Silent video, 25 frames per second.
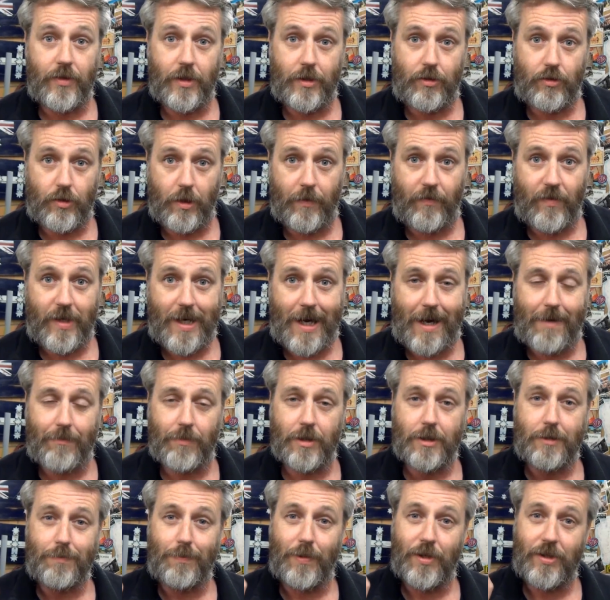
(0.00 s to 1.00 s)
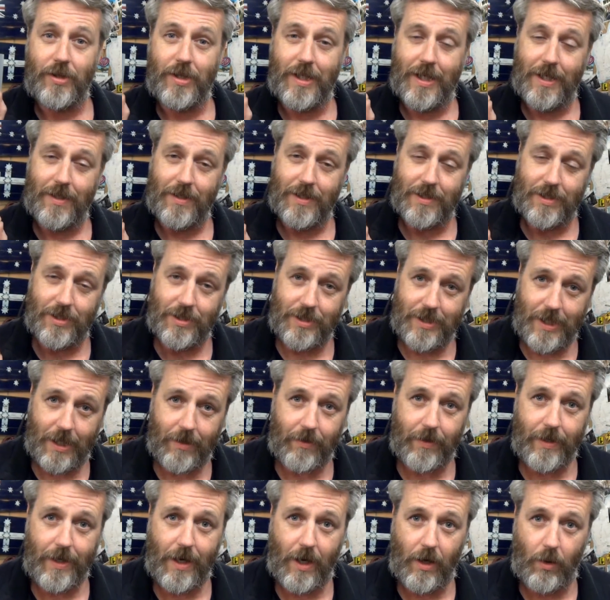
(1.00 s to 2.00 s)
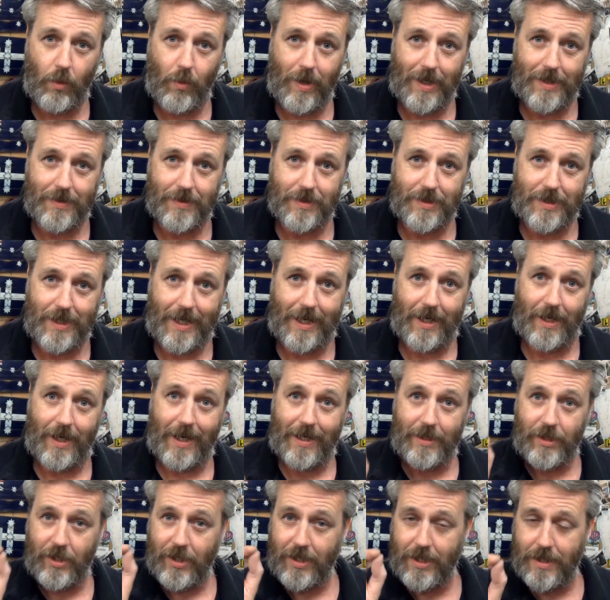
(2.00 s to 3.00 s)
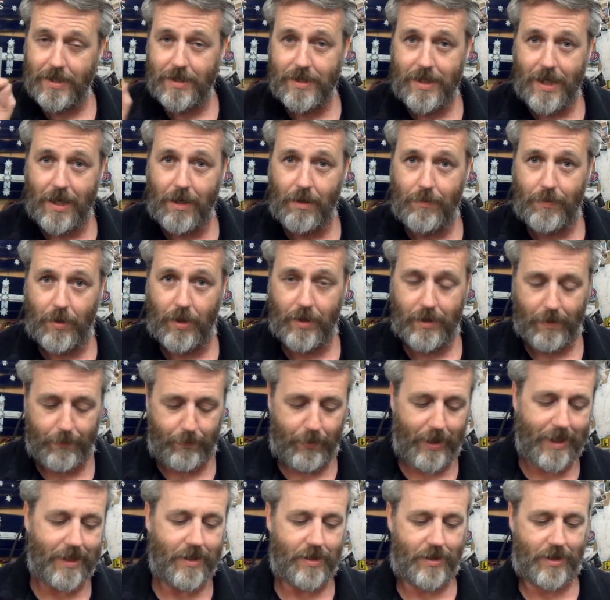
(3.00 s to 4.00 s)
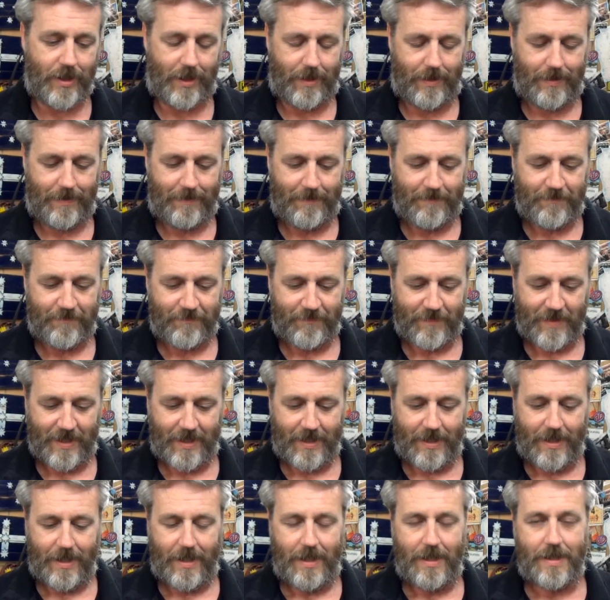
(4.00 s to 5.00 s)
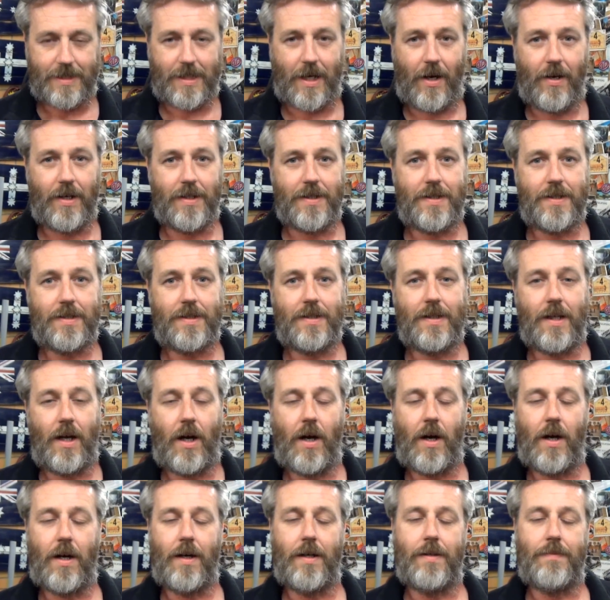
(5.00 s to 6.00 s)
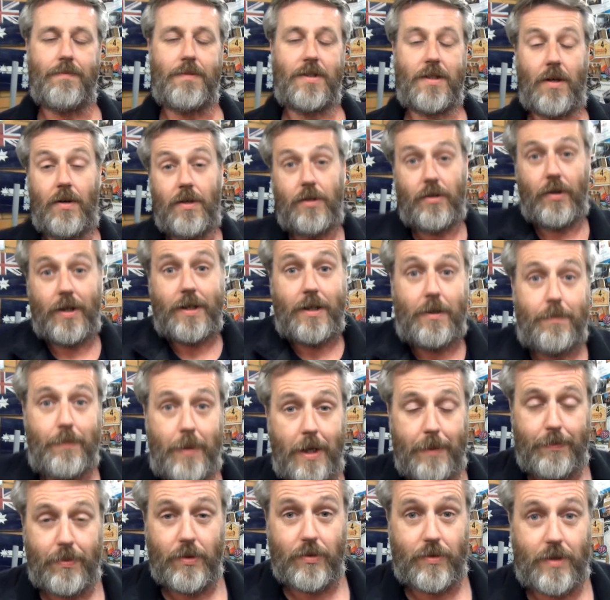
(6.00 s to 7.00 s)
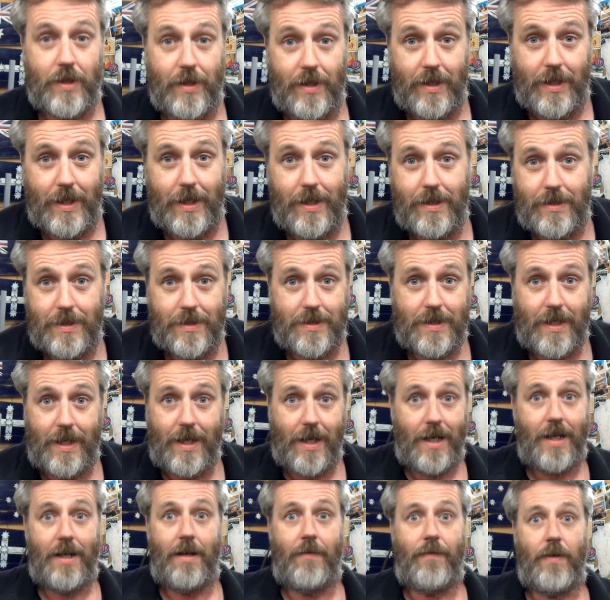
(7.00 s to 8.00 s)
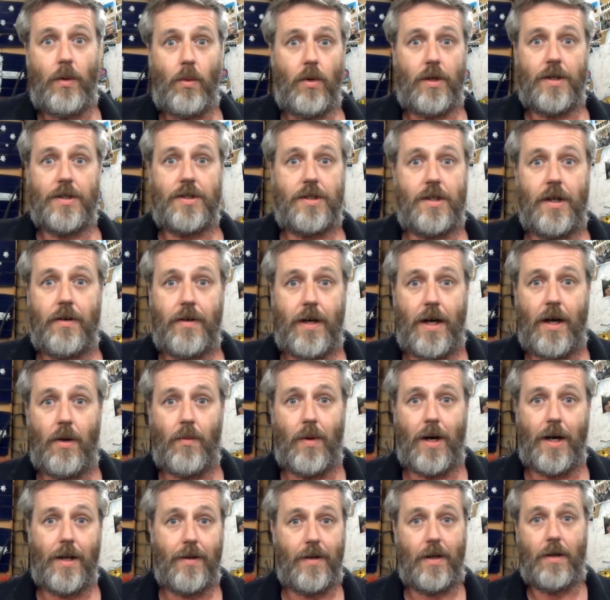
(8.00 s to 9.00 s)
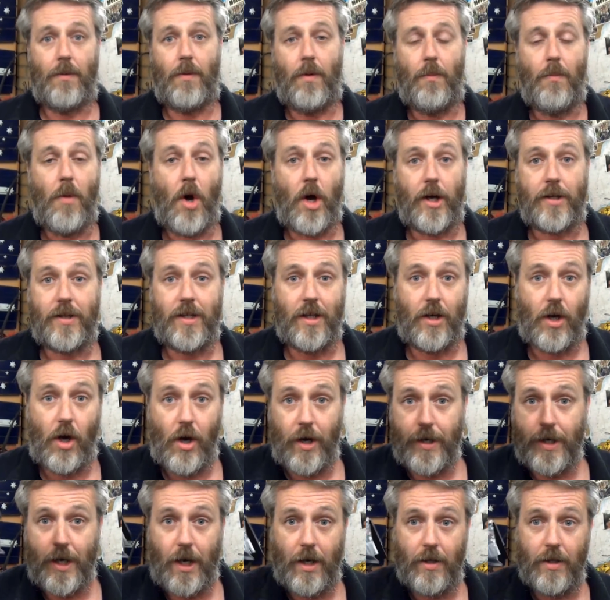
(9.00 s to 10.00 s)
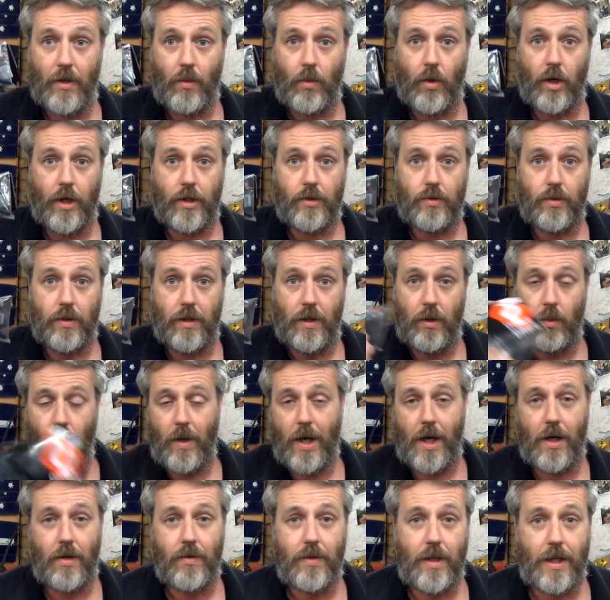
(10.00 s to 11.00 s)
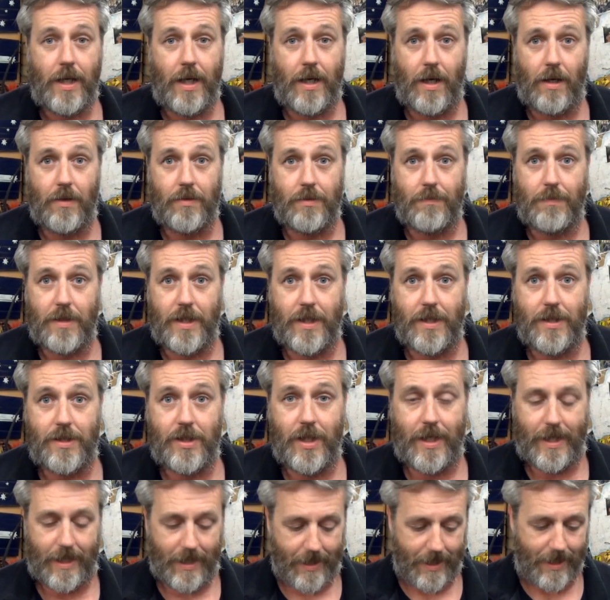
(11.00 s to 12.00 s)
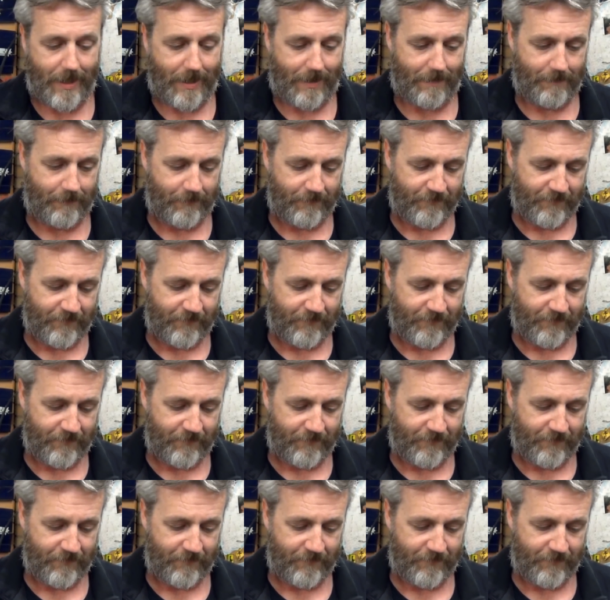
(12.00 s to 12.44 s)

the drift cameras, but they're the stereo ones now, and you can tell by the picture. So I directed people to there to say, hey, if you want a stereo one, a mic that I know that works really well, go and bloody check it out.